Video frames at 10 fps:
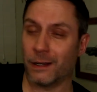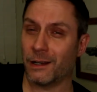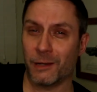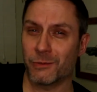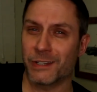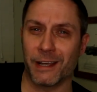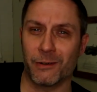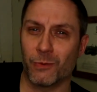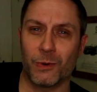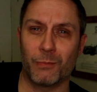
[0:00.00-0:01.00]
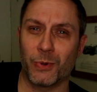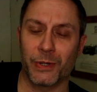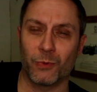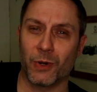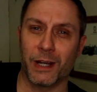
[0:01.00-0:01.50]
and I was there at one
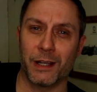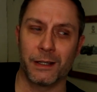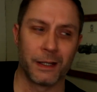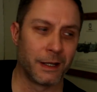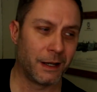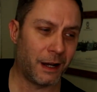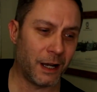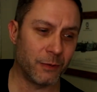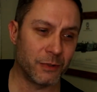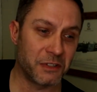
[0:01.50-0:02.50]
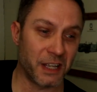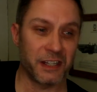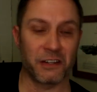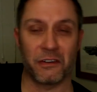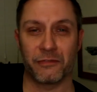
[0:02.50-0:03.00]
point where I would
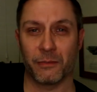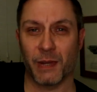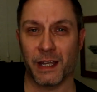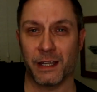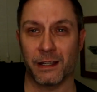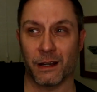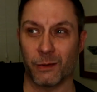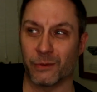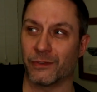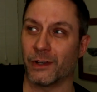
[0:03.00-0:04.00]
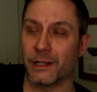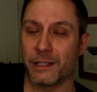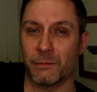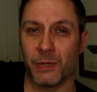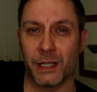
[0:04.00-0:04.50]
take off from A, I would fly
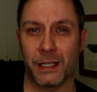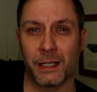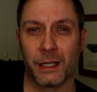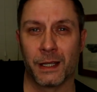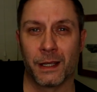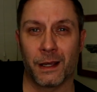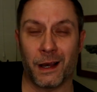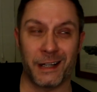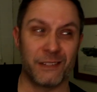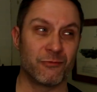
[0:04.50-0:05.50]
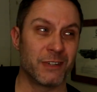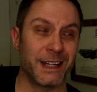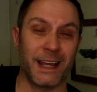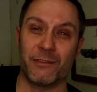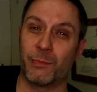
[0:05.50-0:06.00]
to B. I didn't
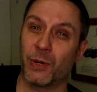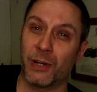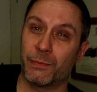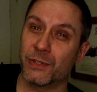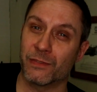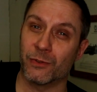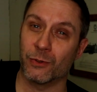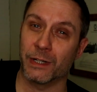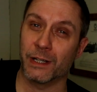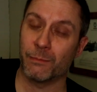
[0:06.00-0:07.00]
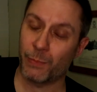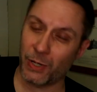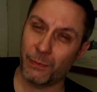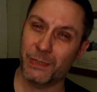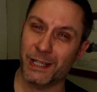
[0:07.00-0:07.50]
really have a purpose for it, and
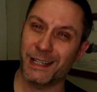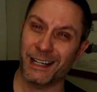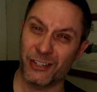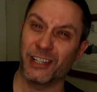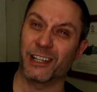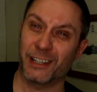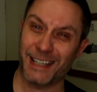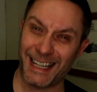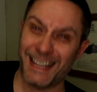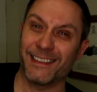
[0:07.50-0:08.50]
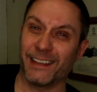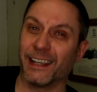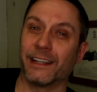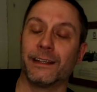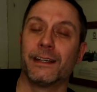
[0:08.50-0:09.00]
purpose is actually a key
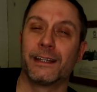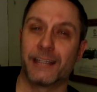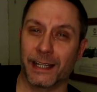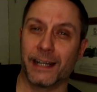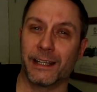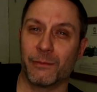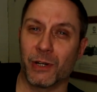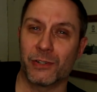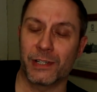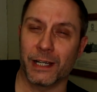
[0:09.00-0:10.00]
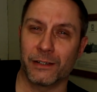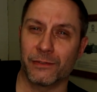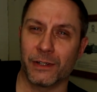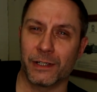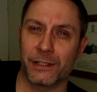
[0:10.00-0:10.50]
thing to getting the most out
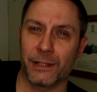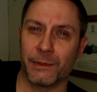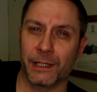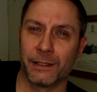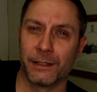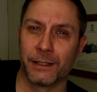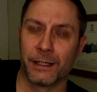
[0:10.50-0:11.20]
of flight simming.